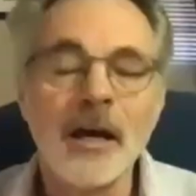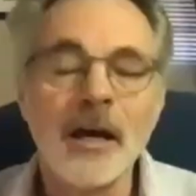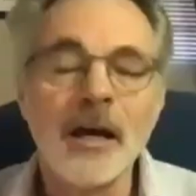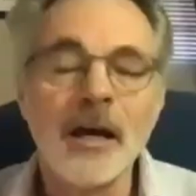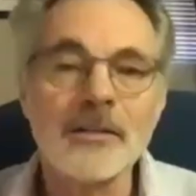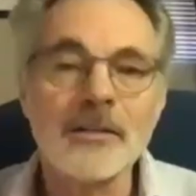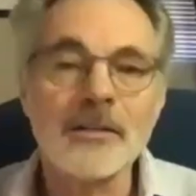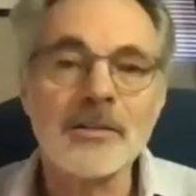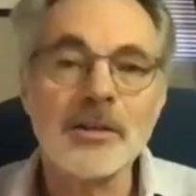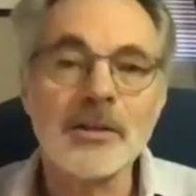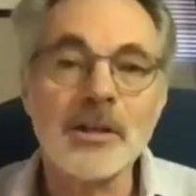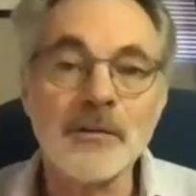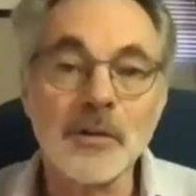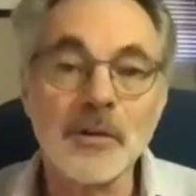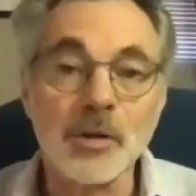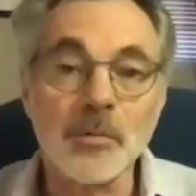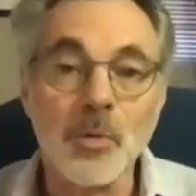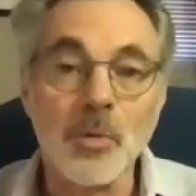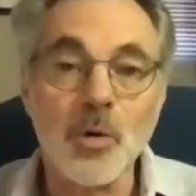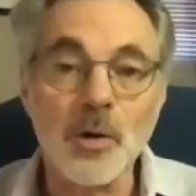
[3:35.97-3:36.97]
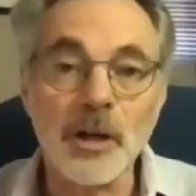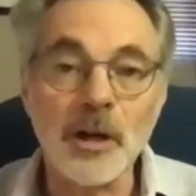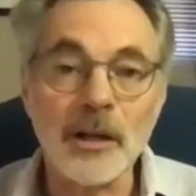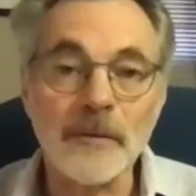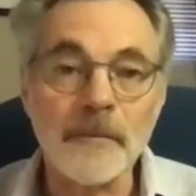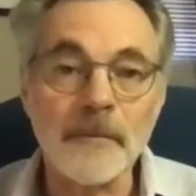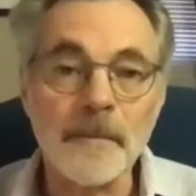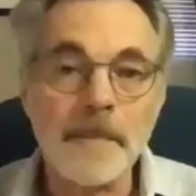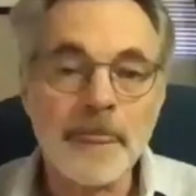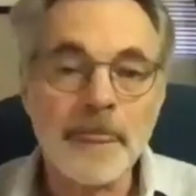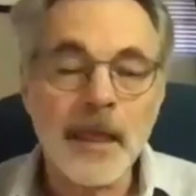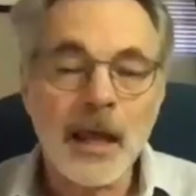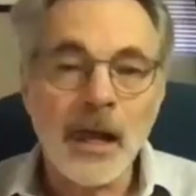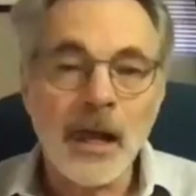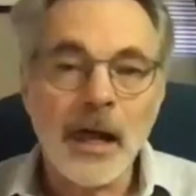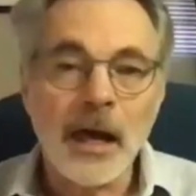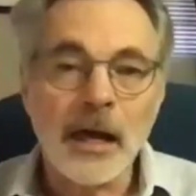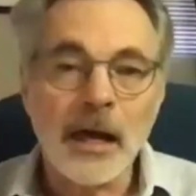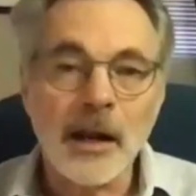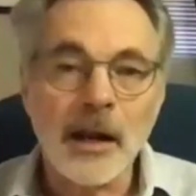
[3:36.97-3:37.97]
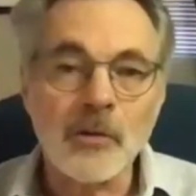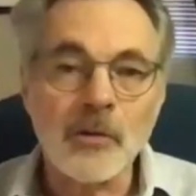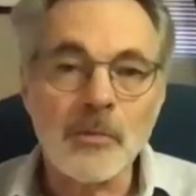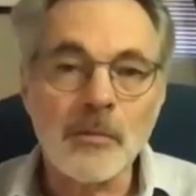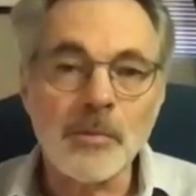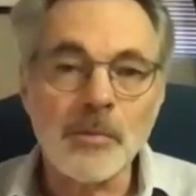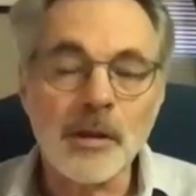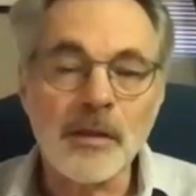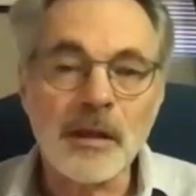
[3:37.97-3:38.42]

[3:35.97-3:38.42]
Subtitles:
certainly for the morning, and I remember